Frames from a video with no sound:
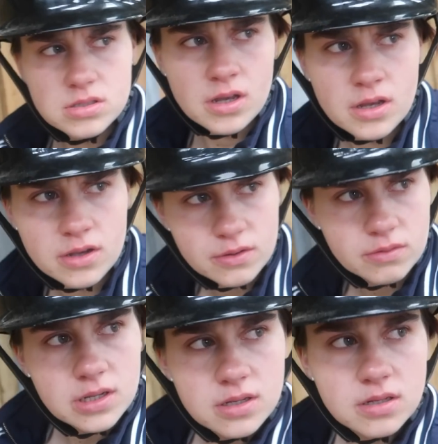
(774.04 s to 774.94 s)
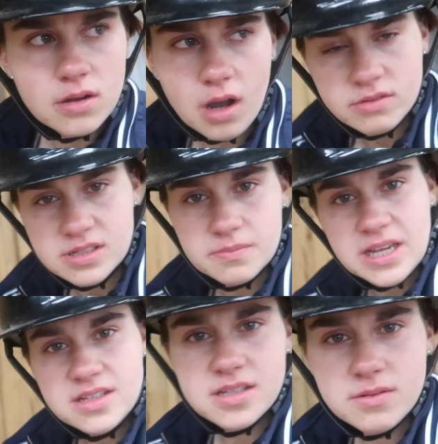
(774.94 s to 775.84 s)
So, I was
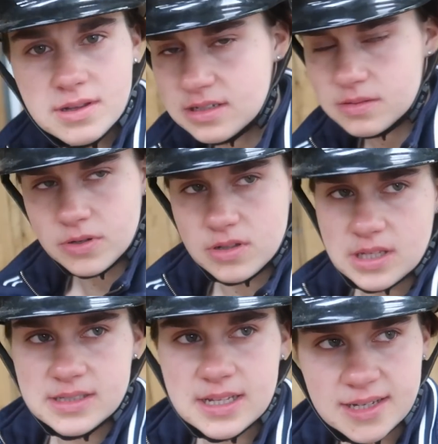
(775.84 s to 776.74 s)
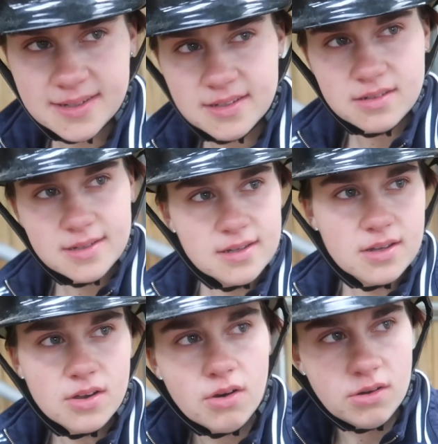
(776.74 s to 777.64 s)
debating whether to put this in
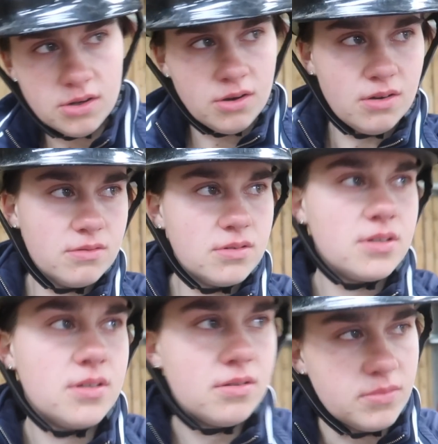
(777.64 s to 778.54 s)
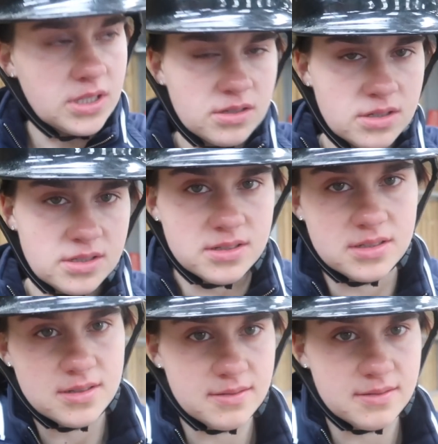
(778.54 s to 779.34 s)
or not because